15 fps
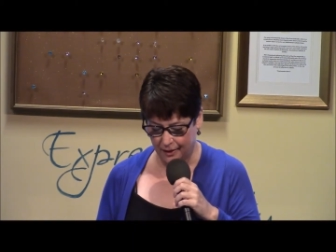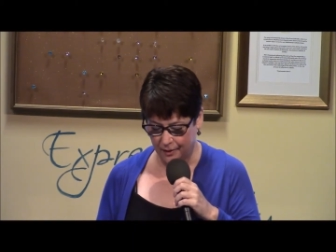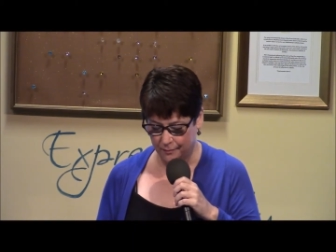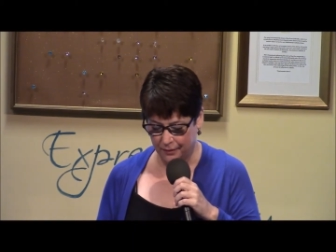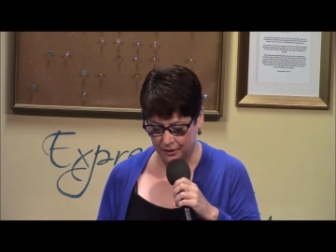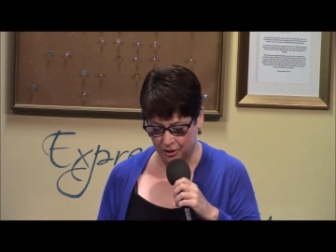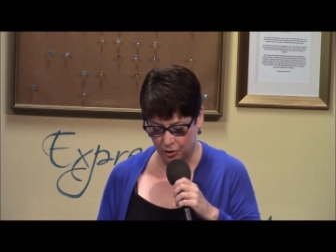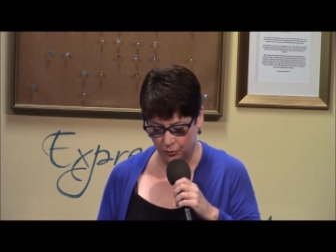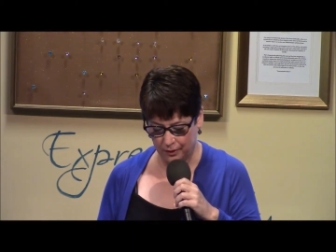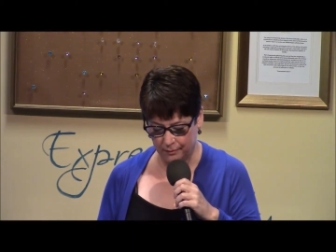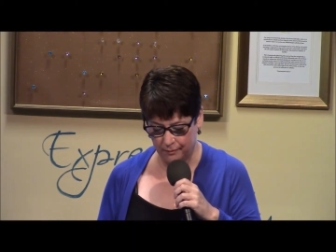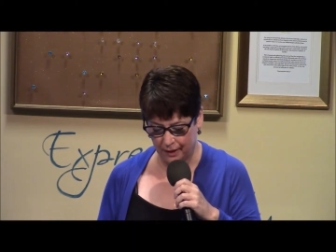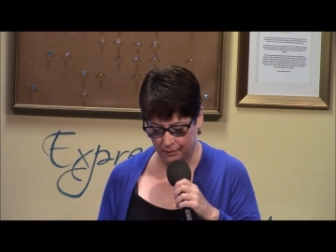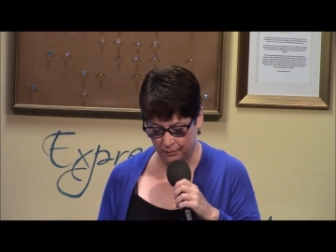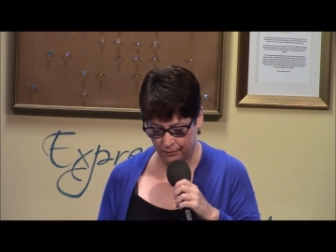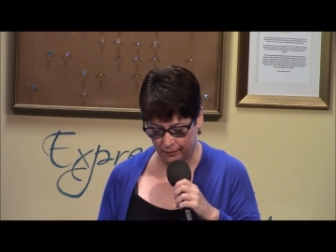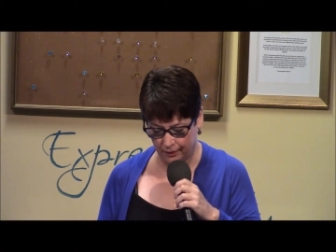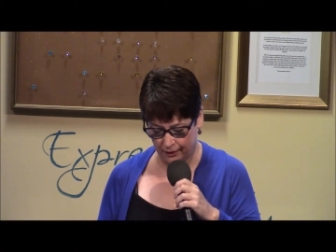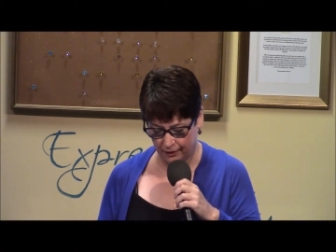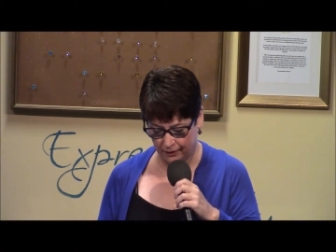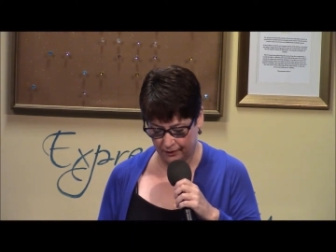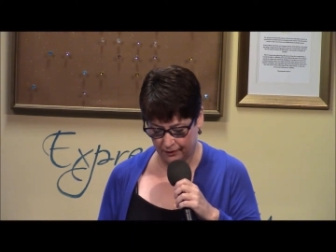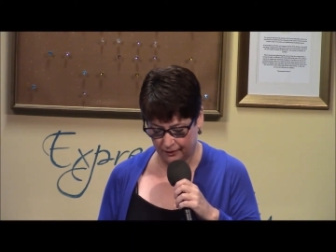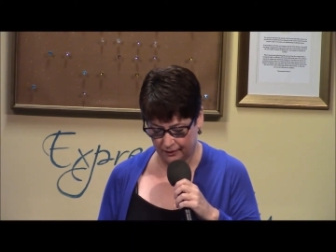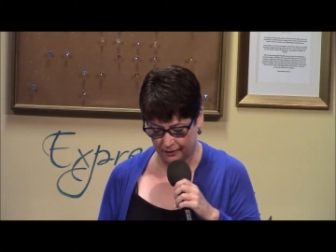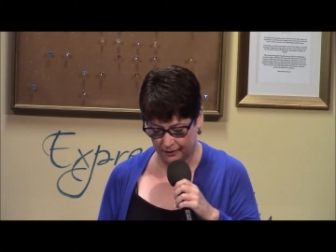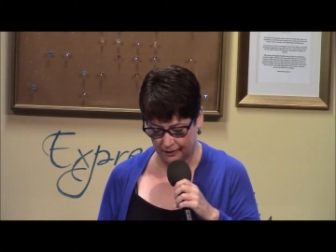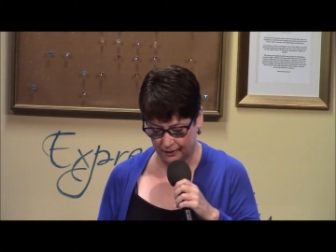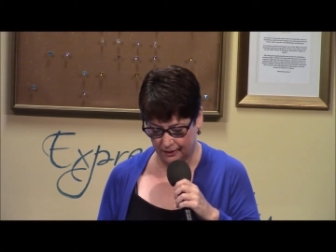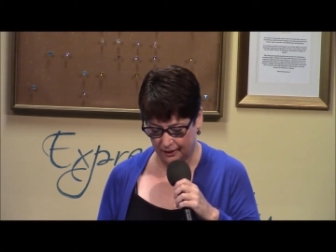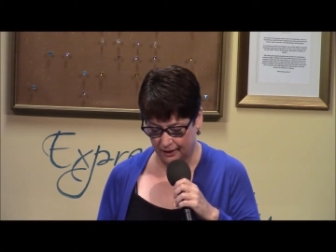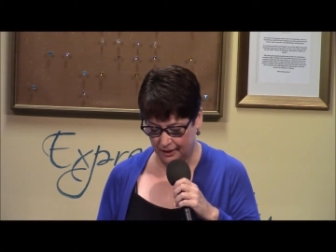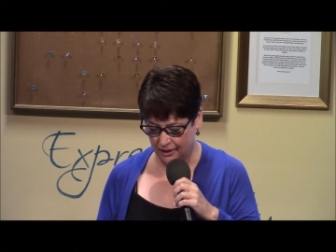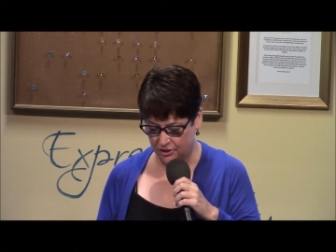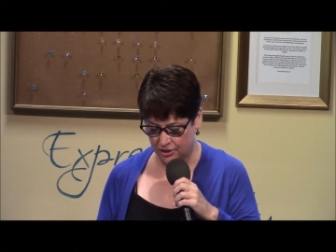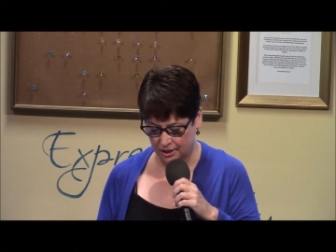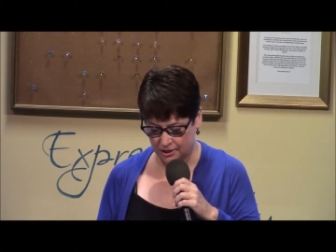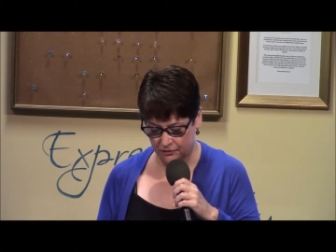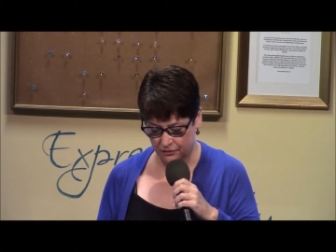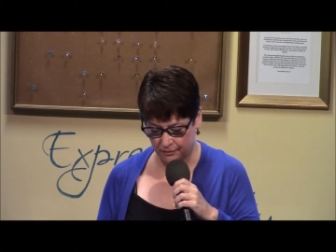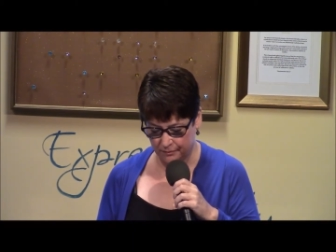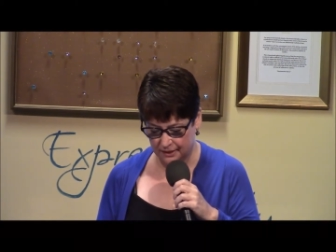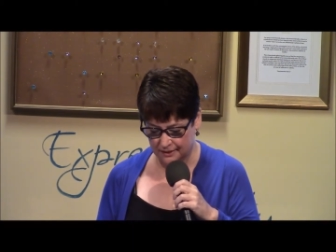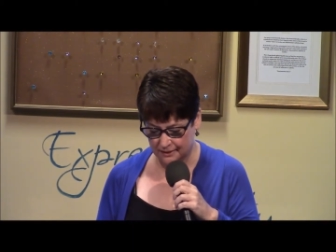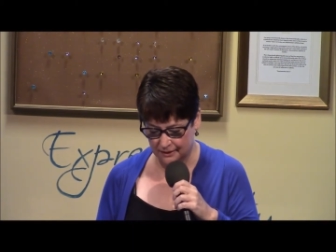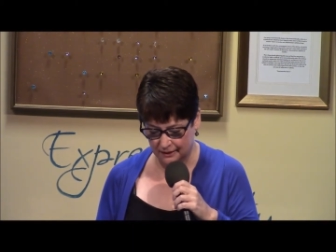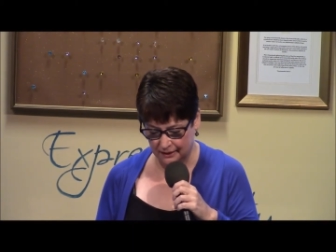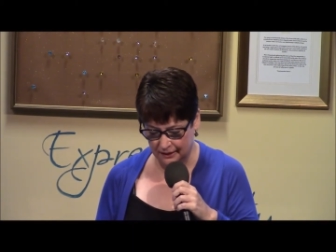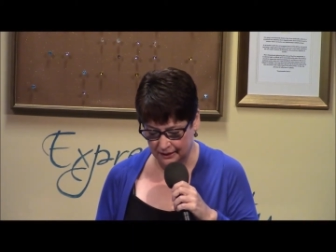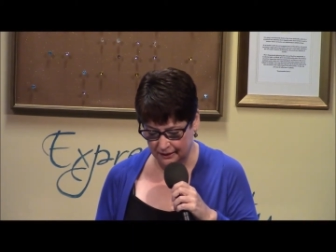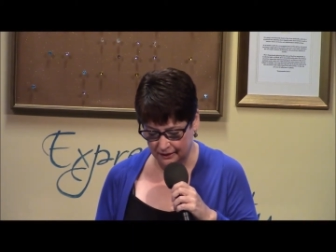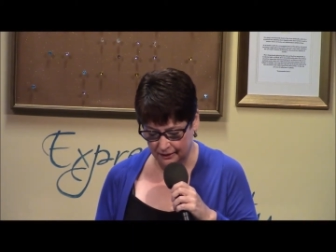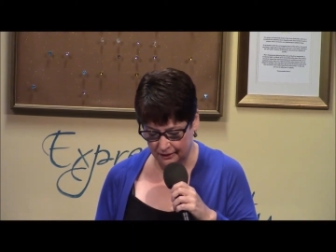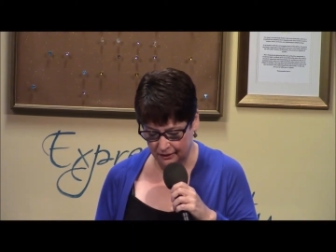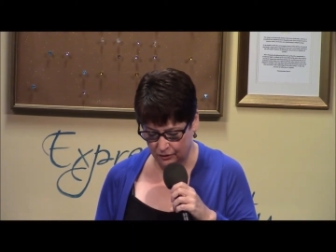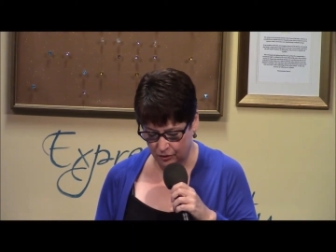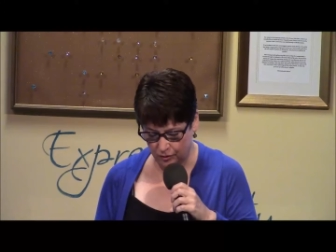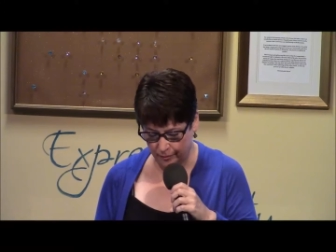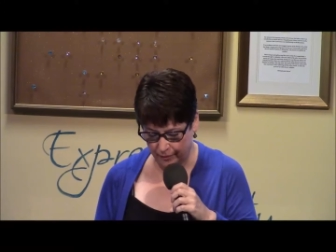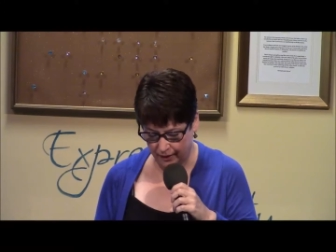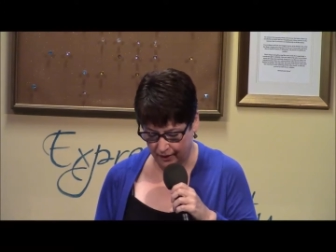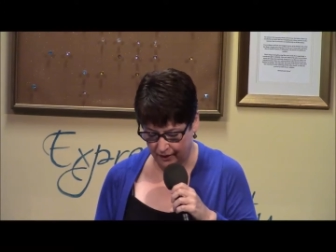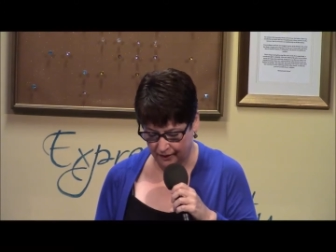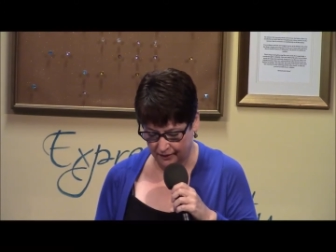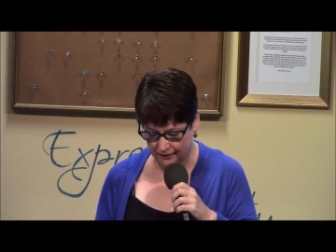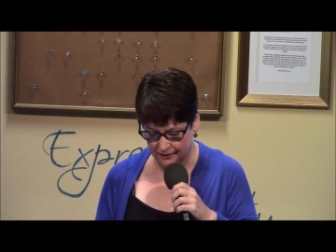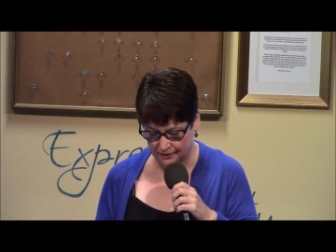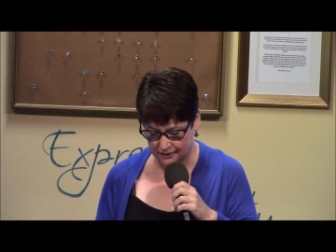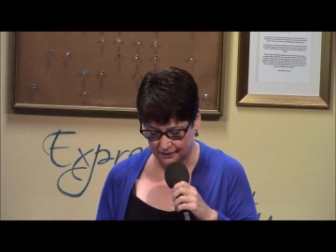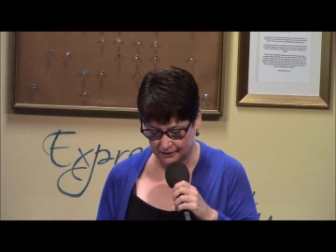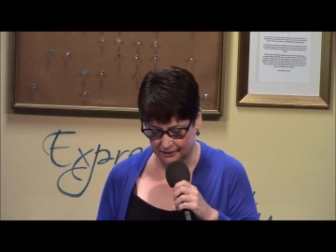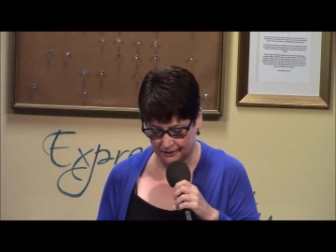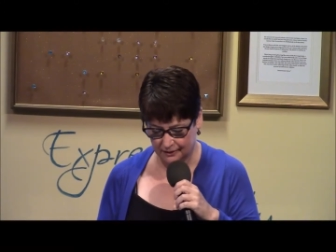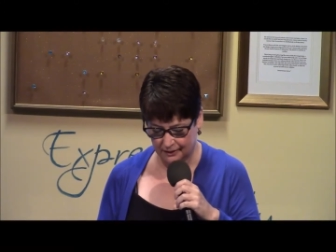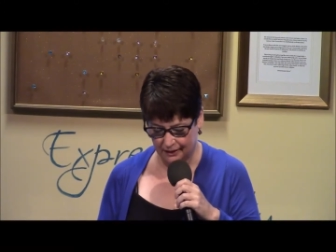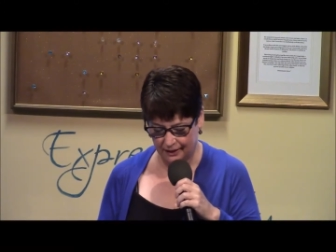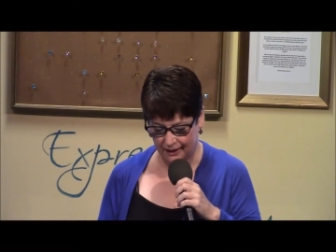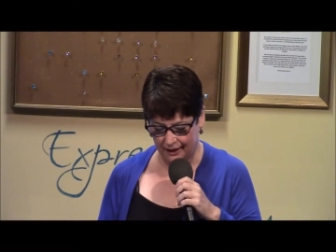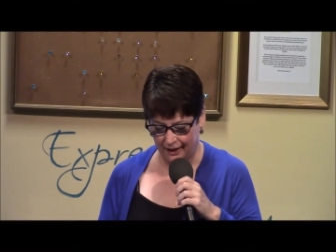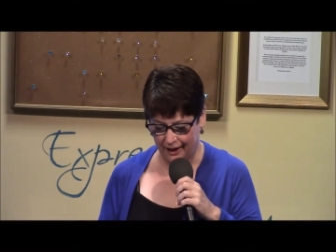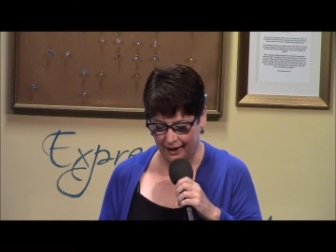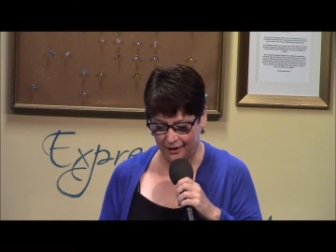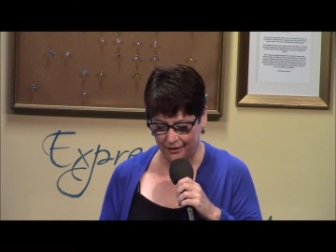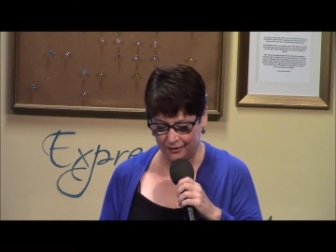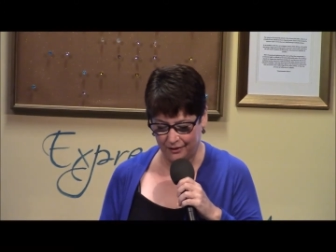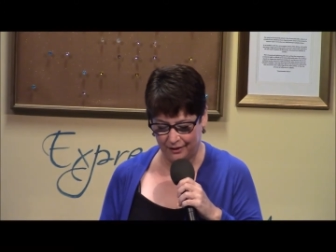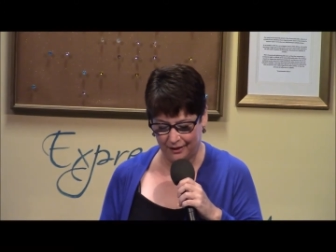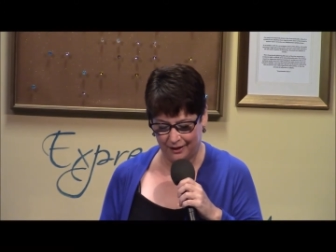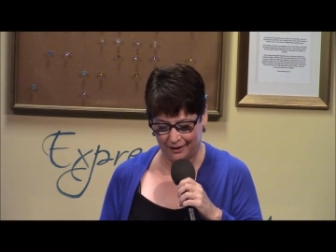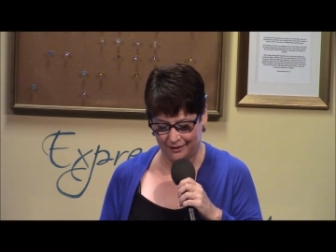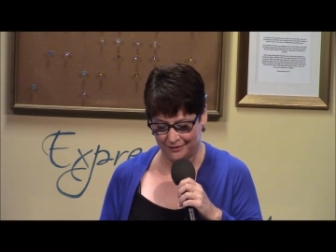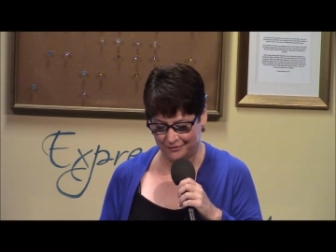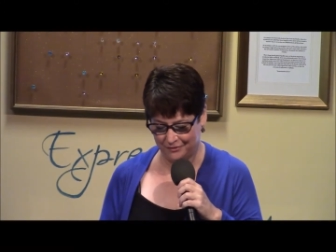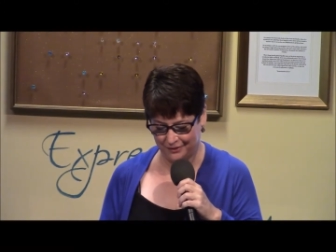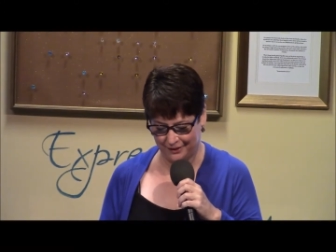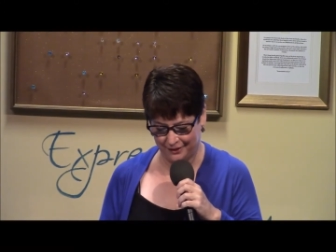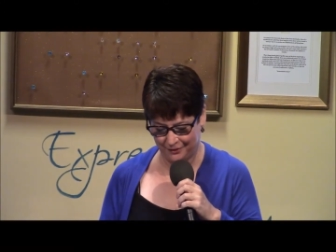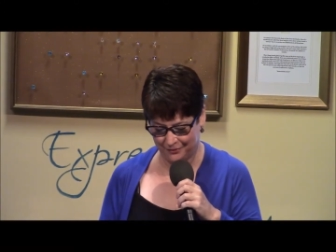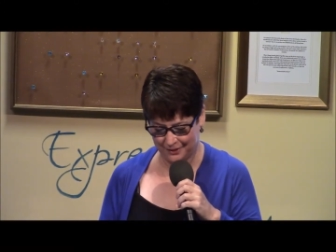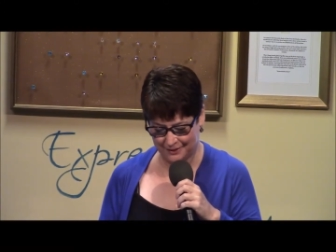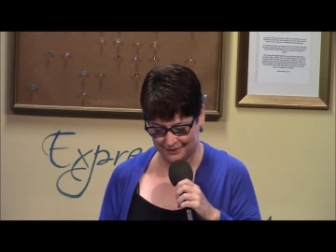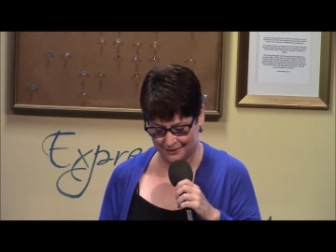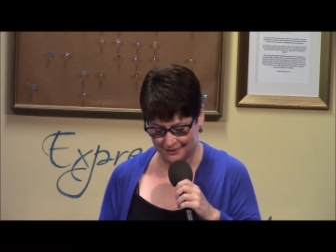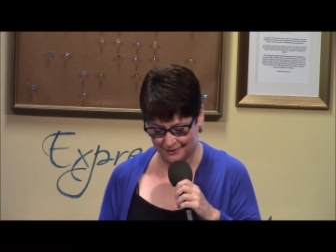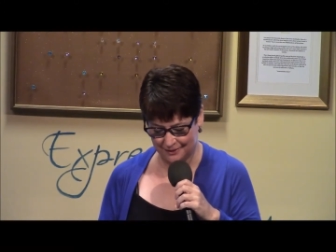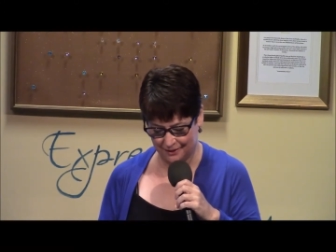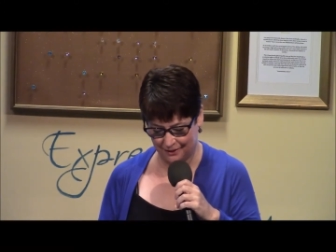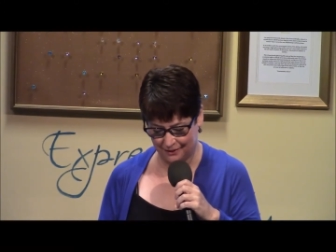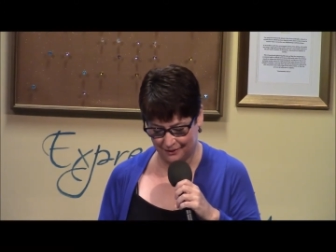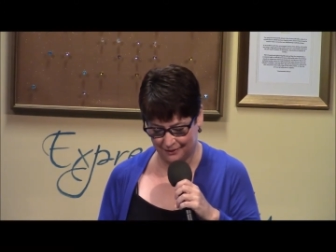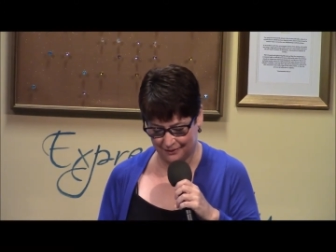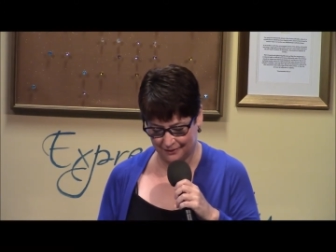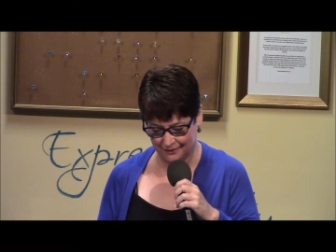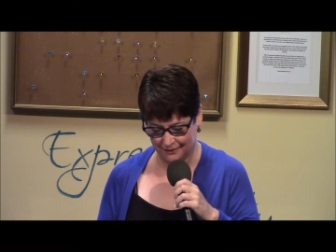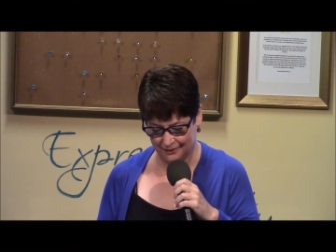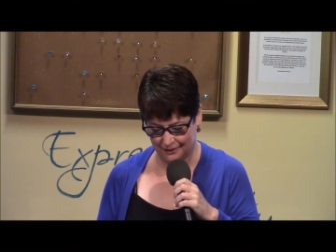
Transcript: But you remember, just from this little part, how lovely was the song.